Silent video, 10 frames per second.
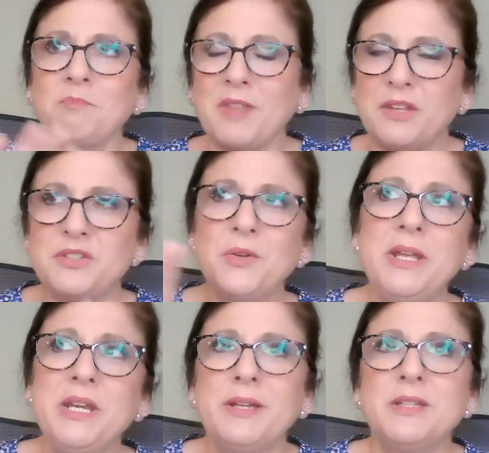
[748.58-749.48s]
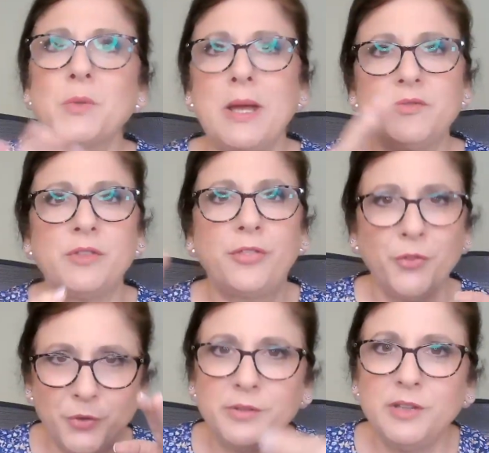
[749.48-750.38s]
So anyway, so after the
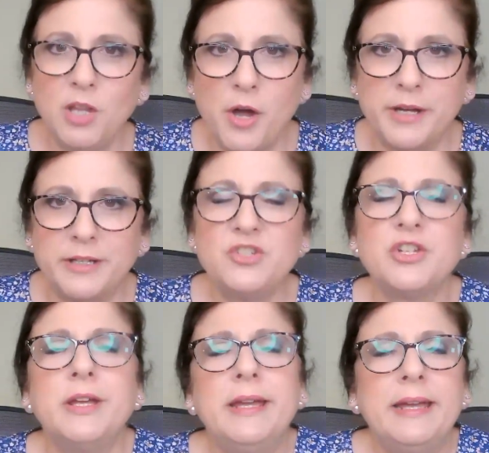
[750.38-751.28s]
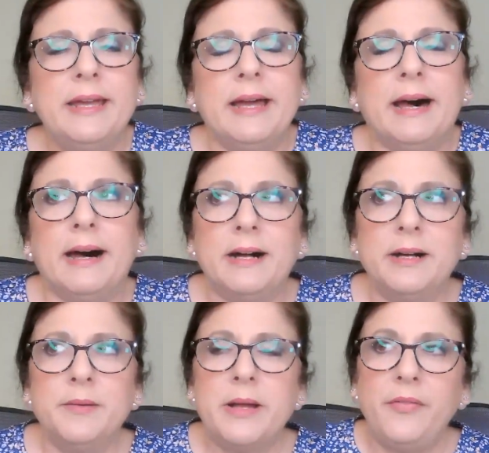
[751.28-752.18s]
third launch,
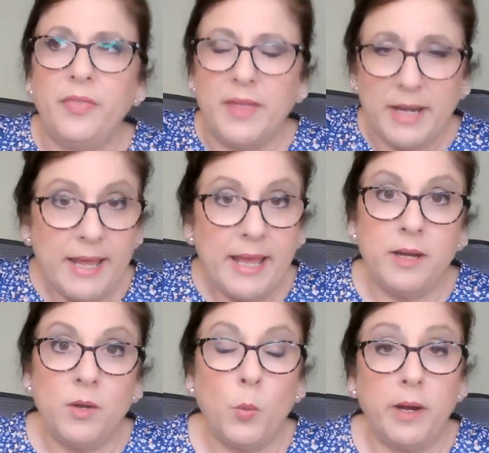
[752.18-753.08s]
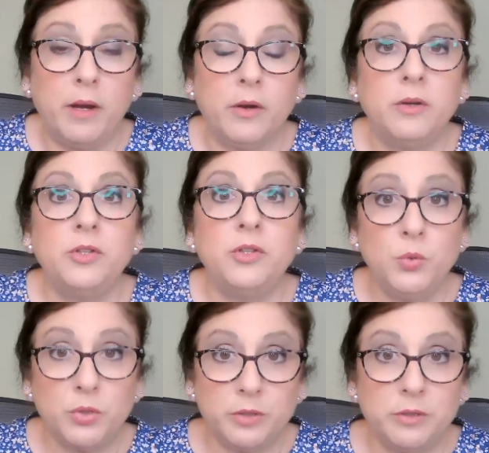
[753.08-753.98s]
then I had it where
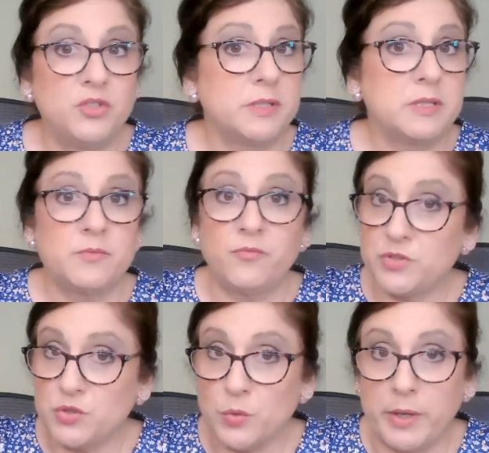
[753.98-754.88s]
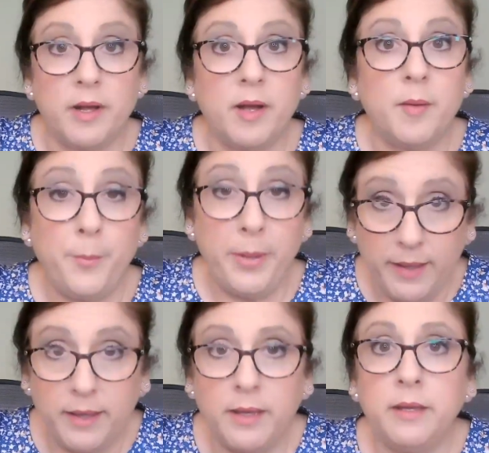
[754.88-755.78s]
you could just straight up
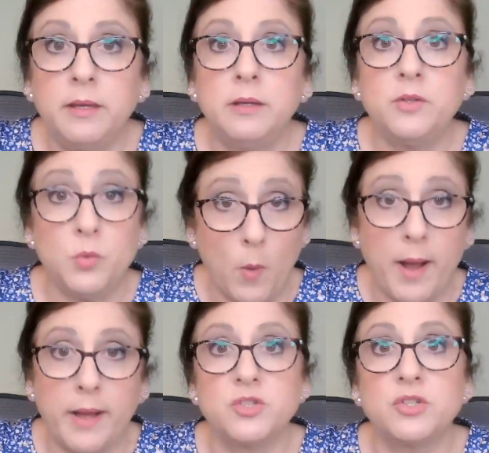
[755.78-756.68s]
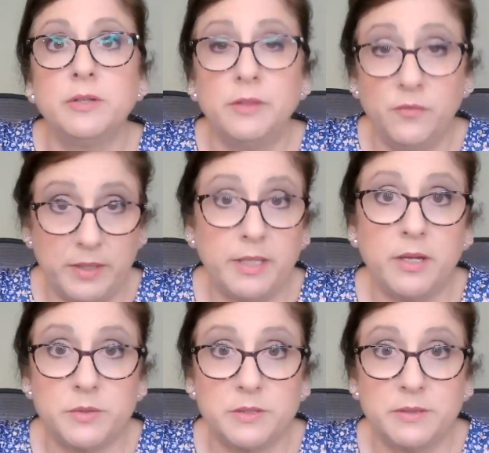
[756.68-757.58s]
pay to watch the
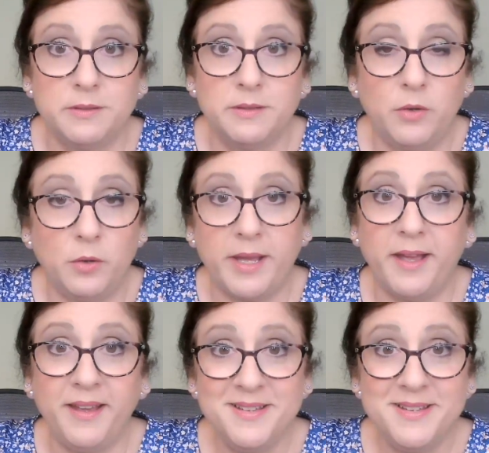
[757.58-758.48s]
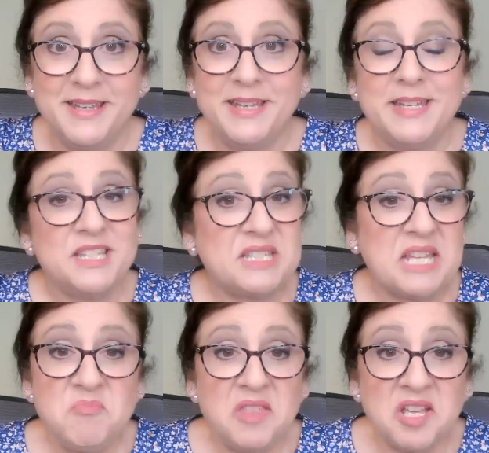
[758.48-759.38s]
videos. Okay.
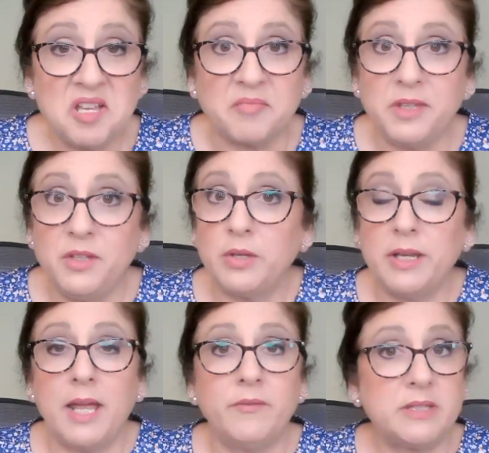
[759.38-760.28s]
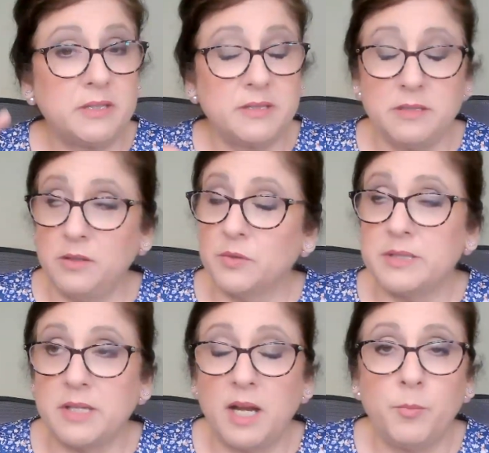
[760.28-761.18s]
Same thing. You could have it,
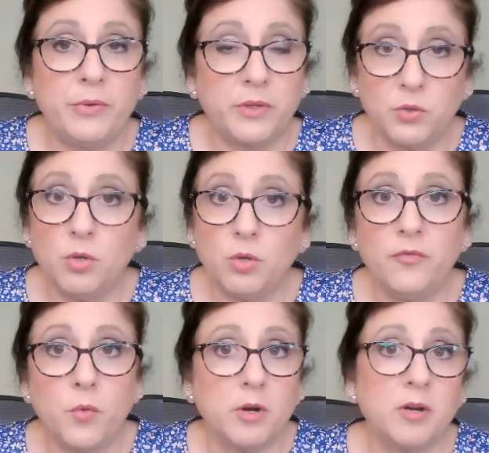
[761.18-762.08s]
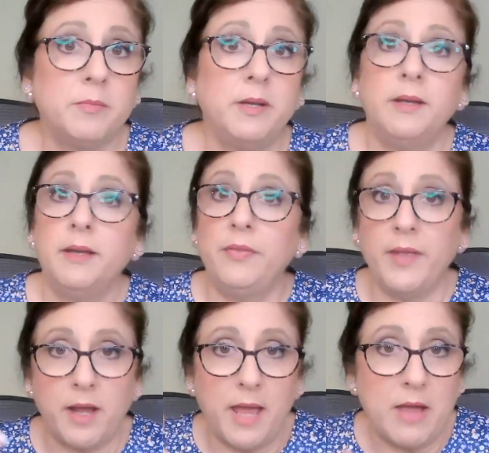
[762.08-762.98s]
set up with a Google form.
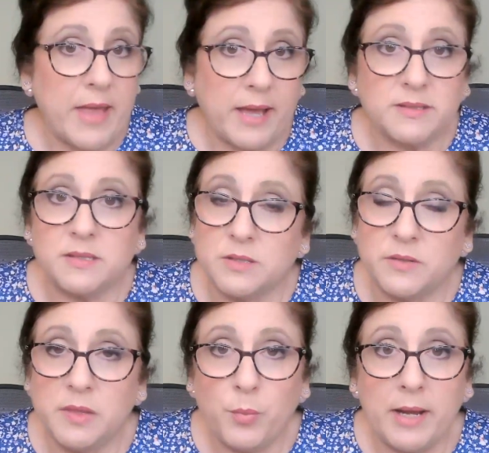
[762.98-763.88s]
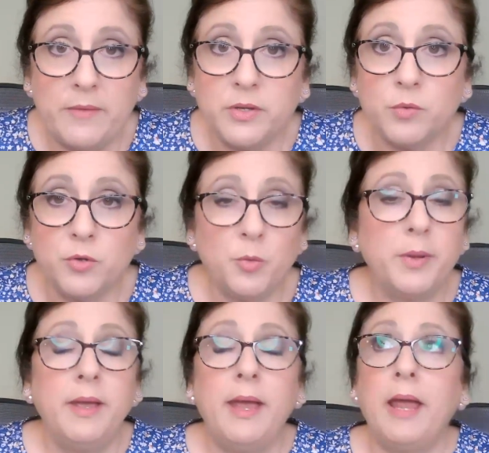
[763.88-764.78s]
They have access to the private group,
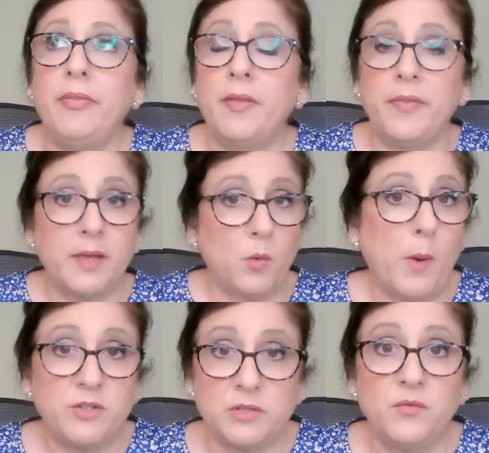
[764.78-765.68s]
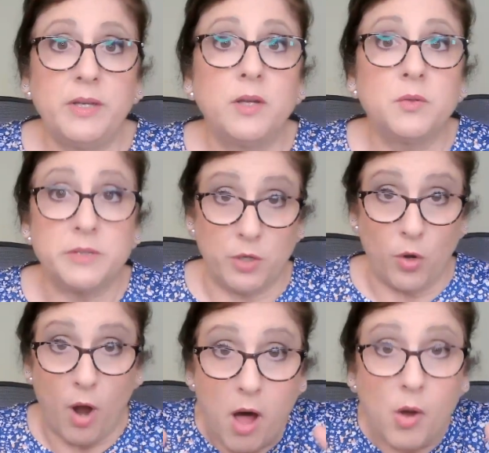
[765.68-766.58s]
and then they can watch the videos that
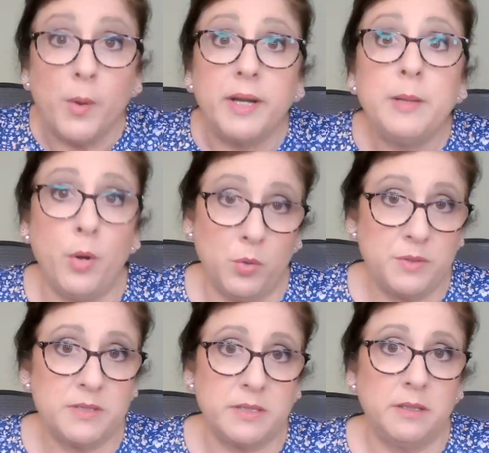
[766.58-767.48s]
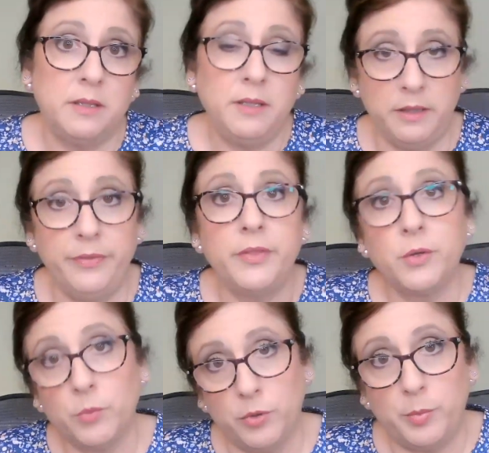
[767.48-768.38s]
are already posted in the
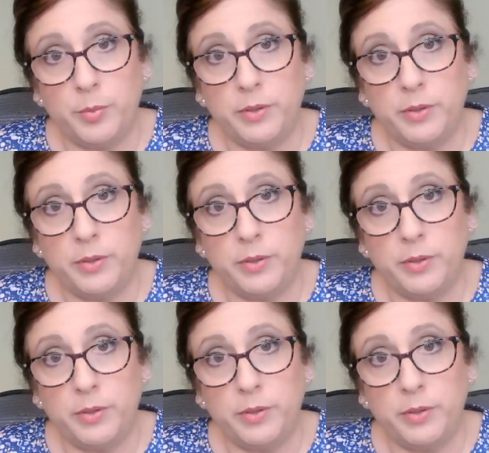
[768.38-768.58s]
group.